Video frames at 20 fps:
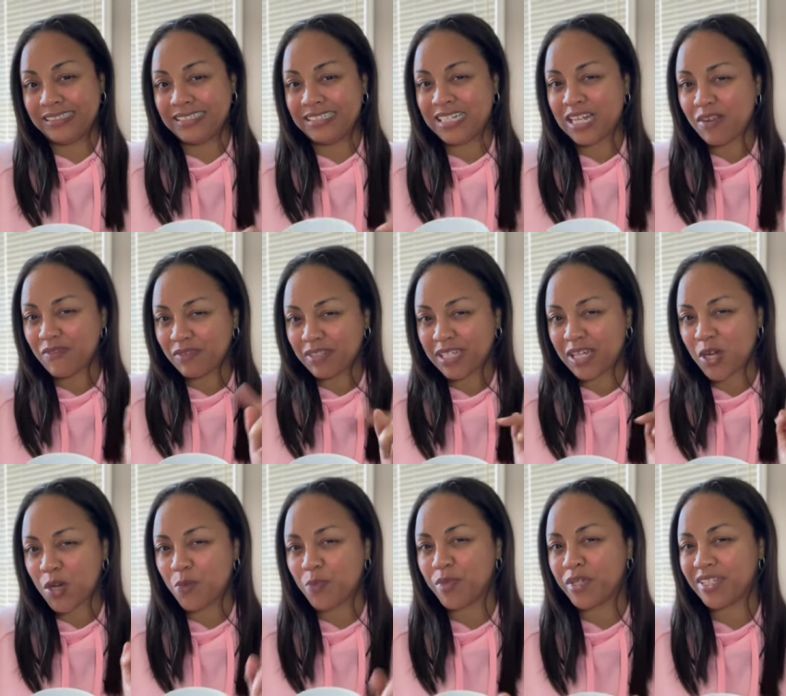definitely
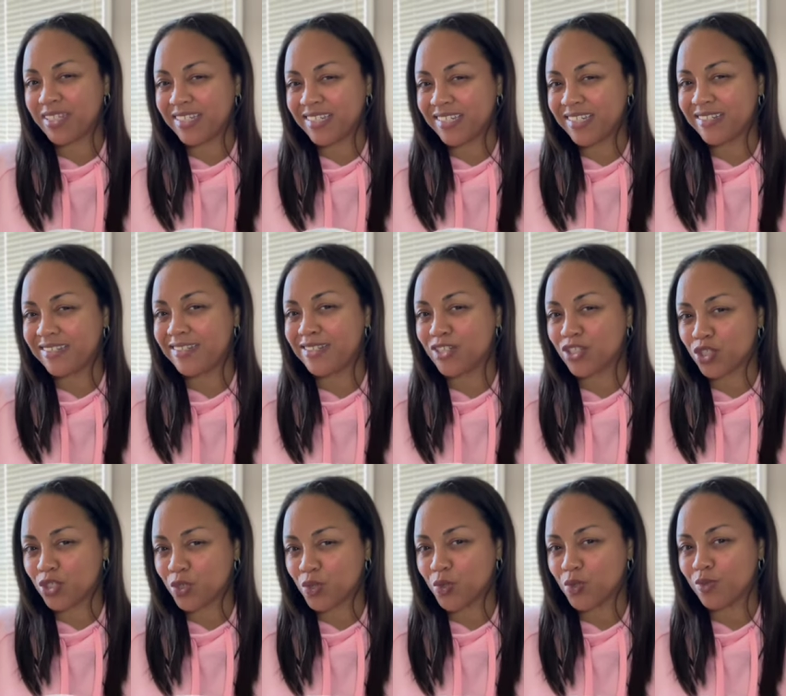hoping the
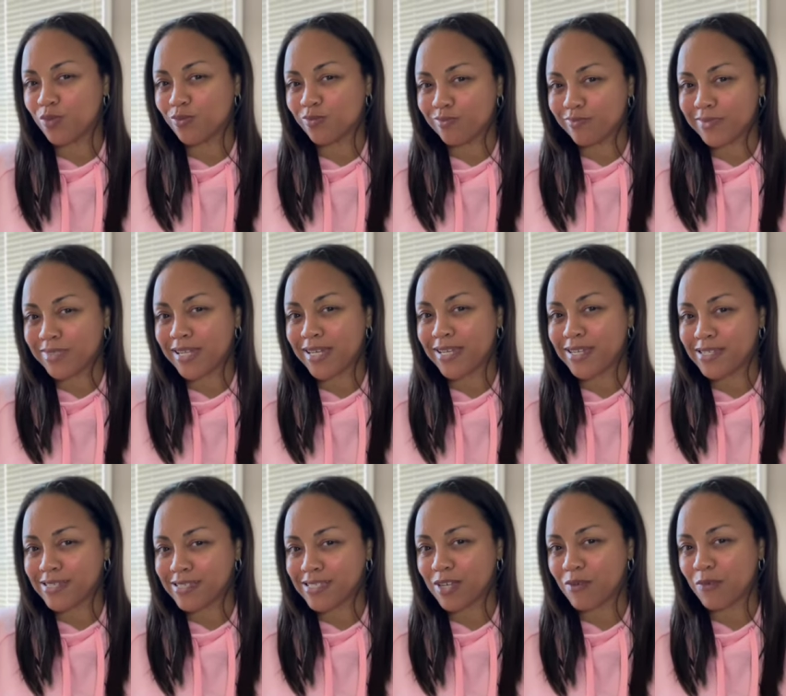additional
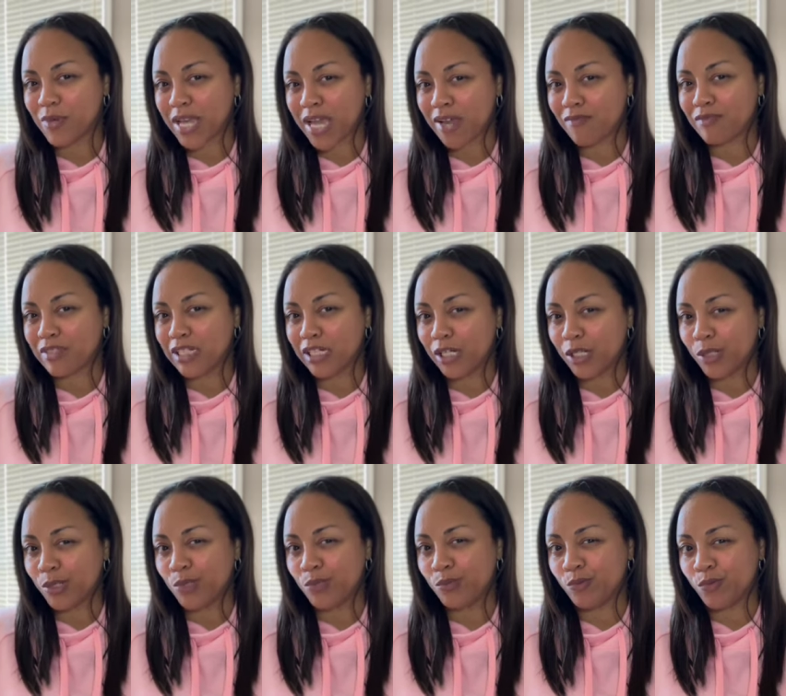days that we have to
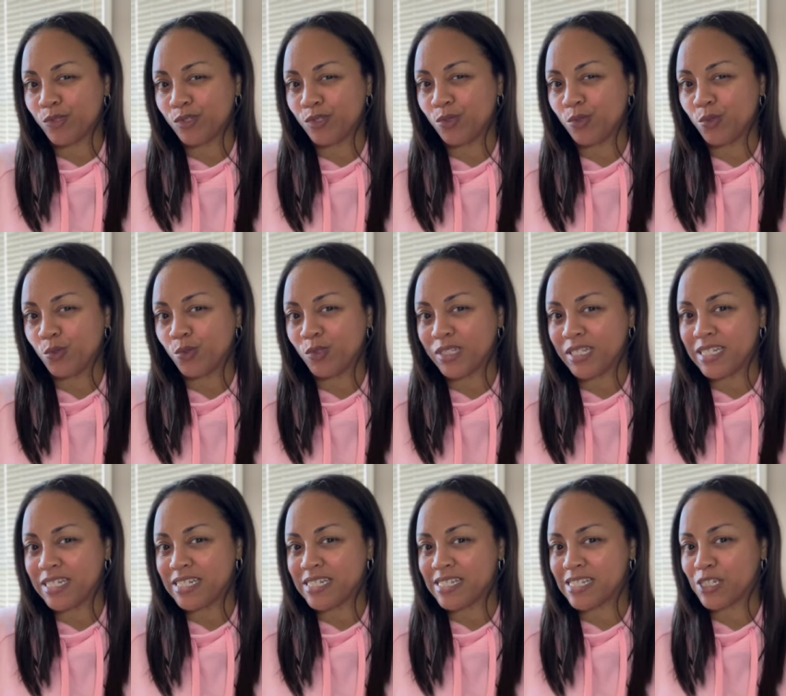go will
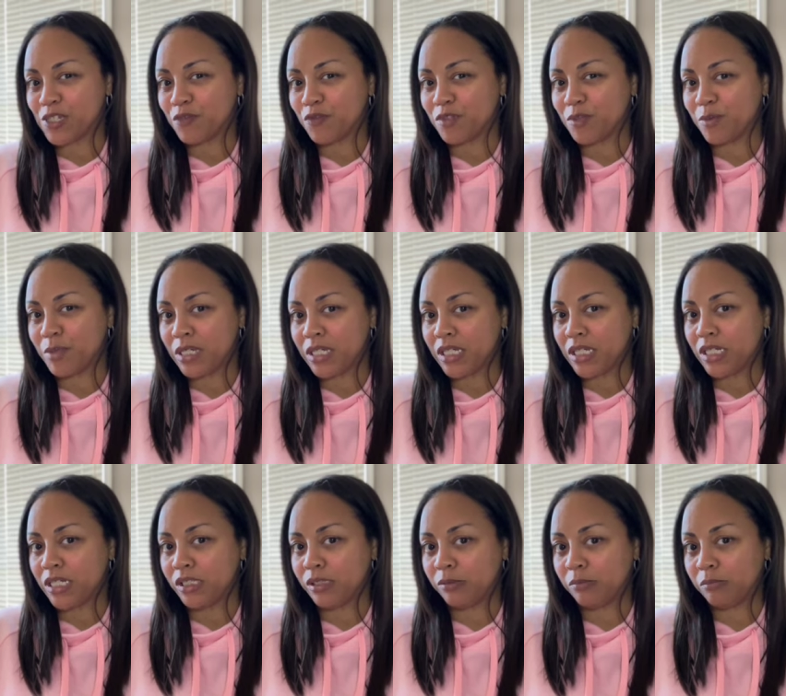lend itself to
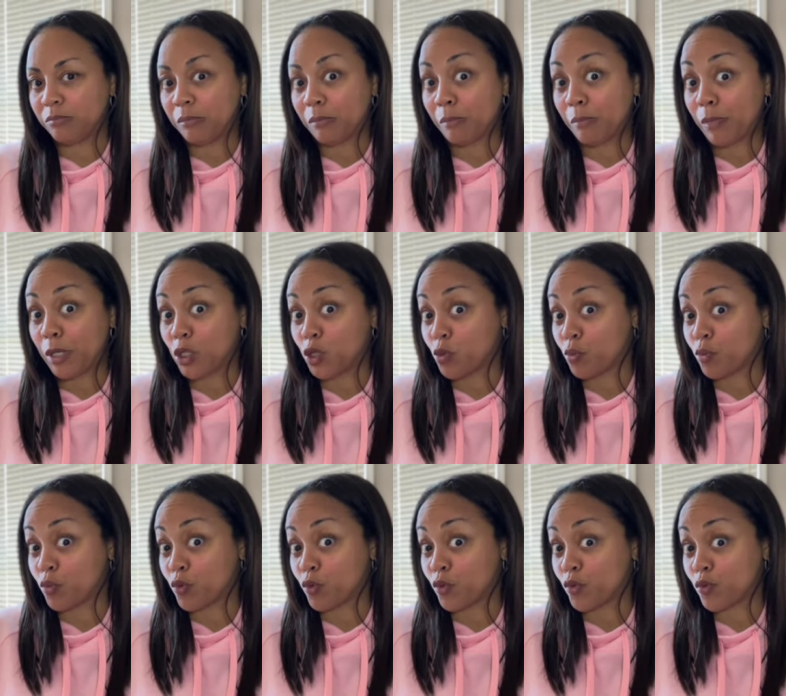be better
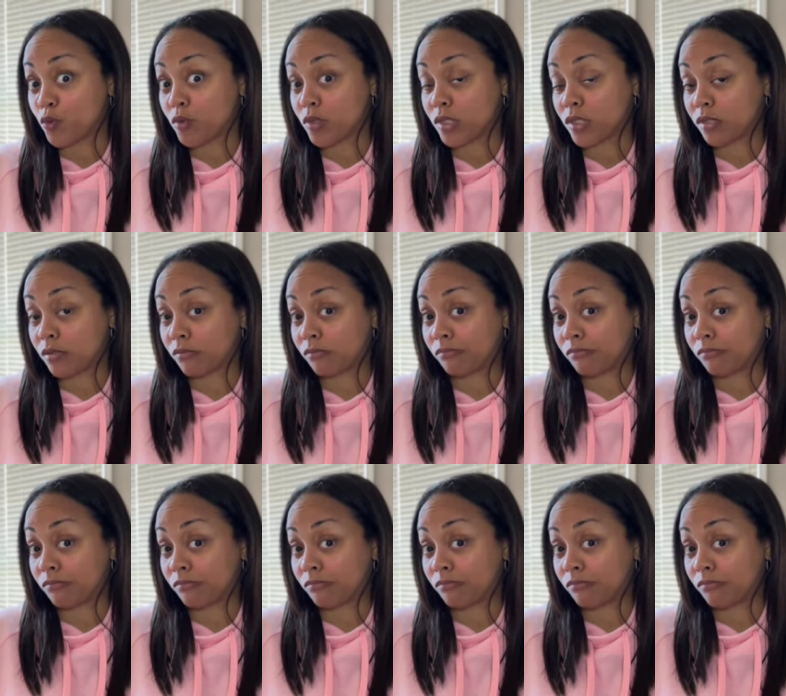brews.